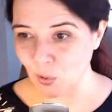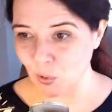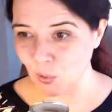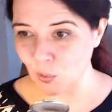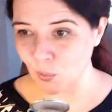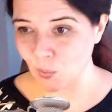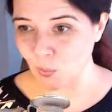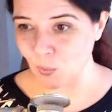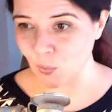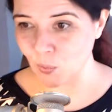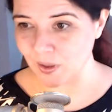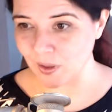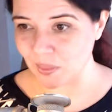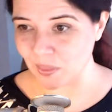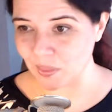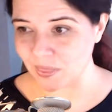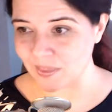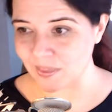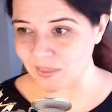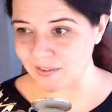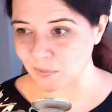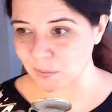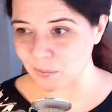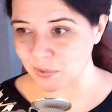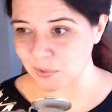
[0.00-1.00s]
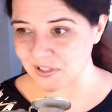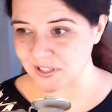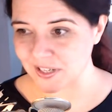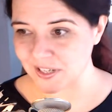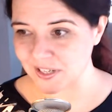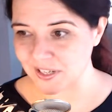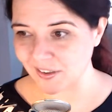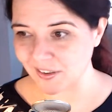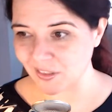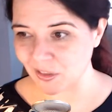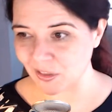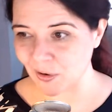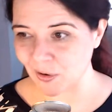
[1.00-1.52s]
with this
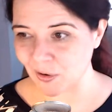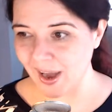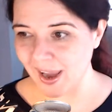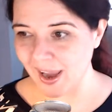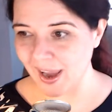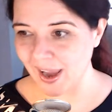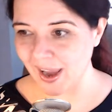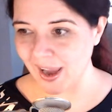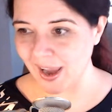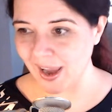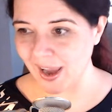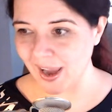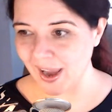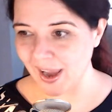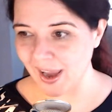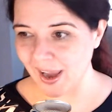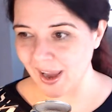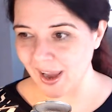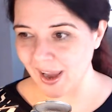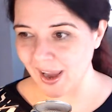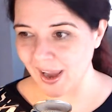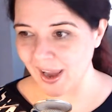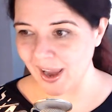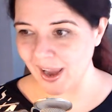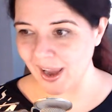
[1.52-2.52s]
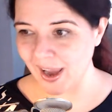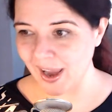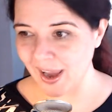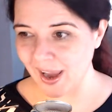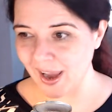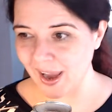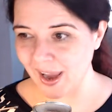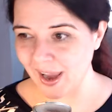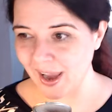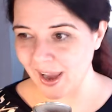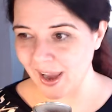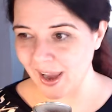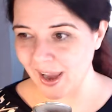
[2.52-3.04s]
particular hangout.
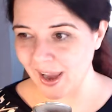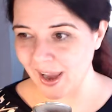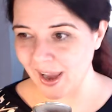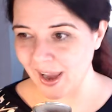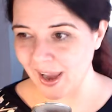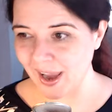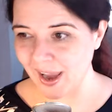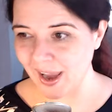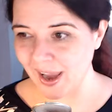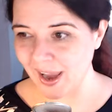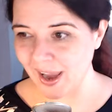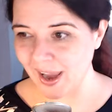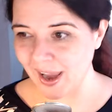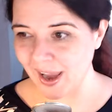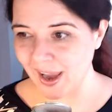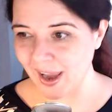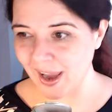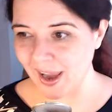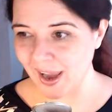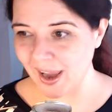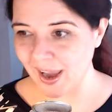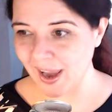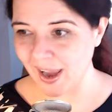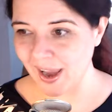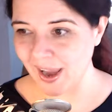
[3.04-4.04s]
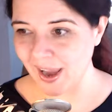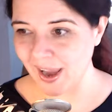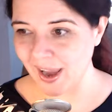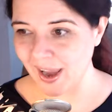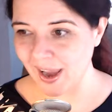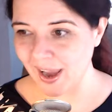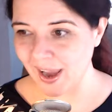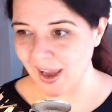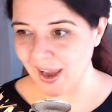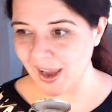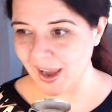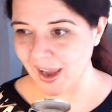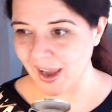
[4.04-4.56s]
And this
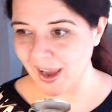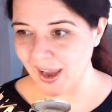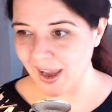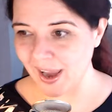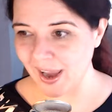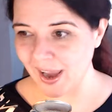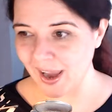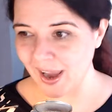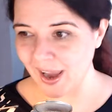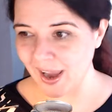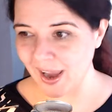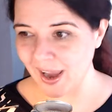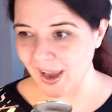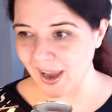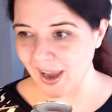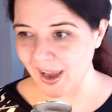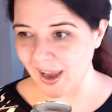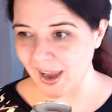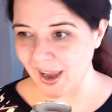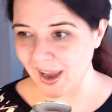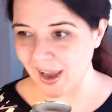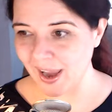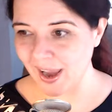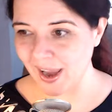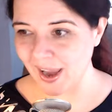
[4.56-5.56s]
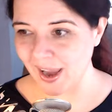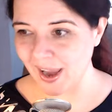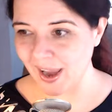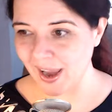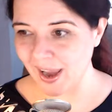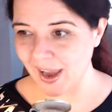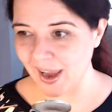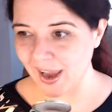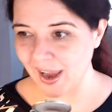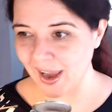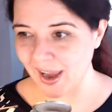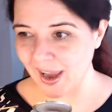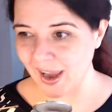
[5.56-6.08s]
poster is is something
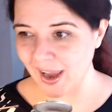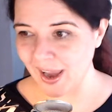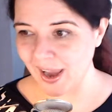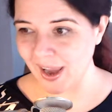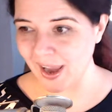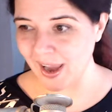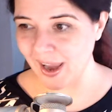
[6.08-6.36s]
that